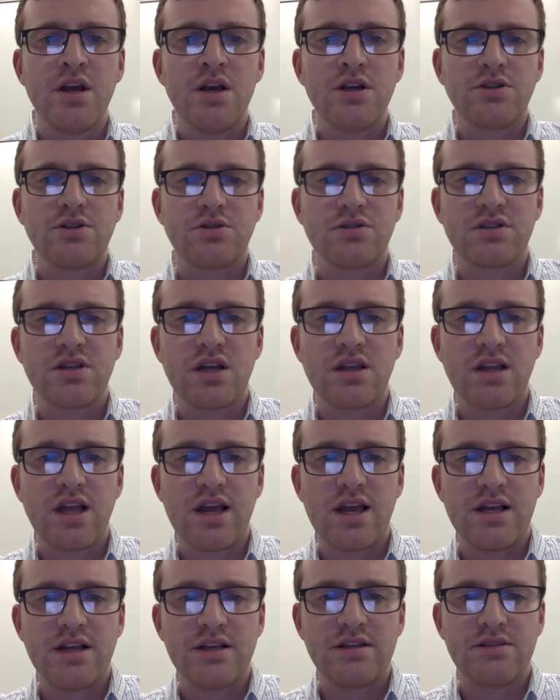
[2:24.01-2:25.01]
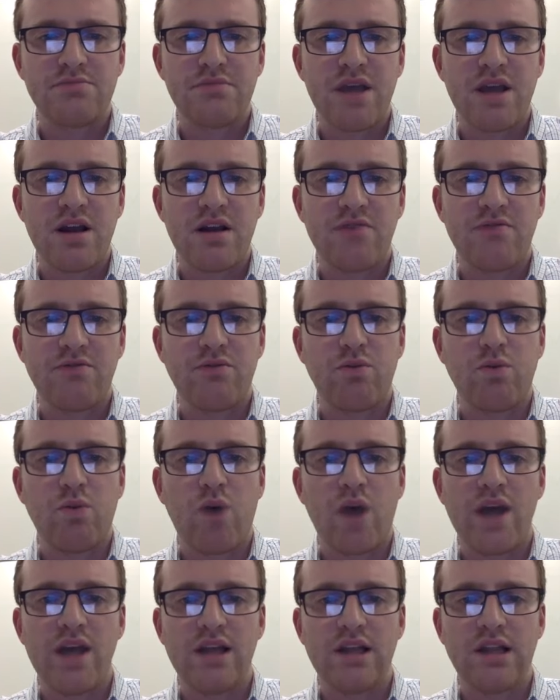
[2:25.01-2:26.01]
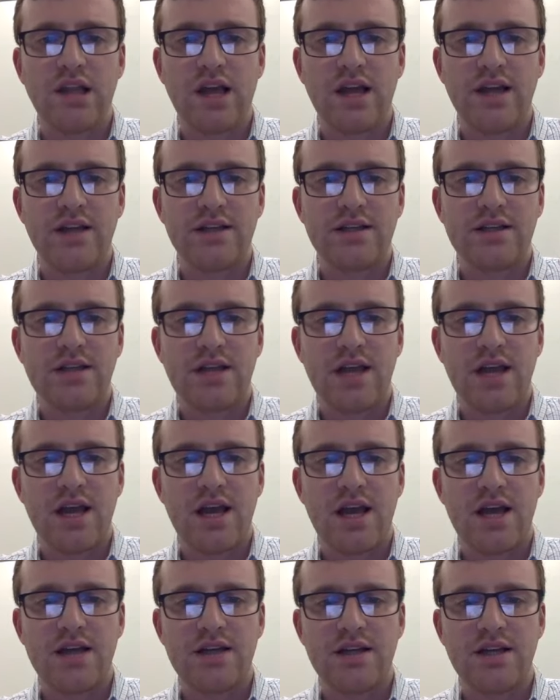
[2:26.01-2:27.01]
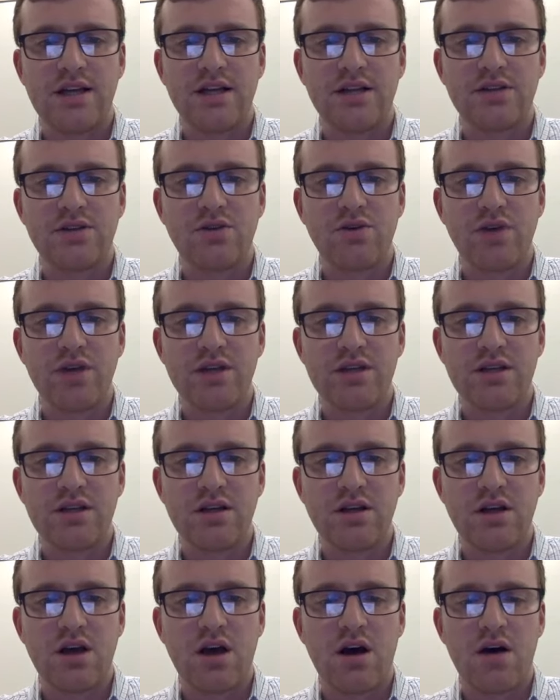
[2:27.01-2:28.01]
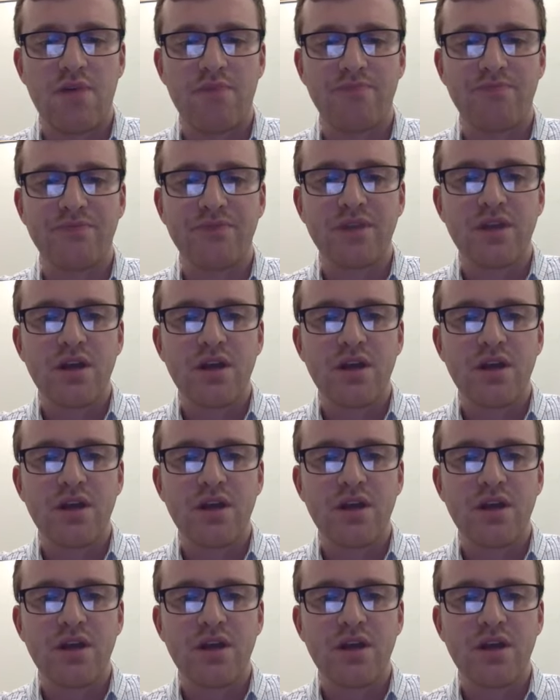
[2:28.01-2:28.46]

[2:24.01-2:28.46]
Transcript: So sunlight is made of white light, and it's going to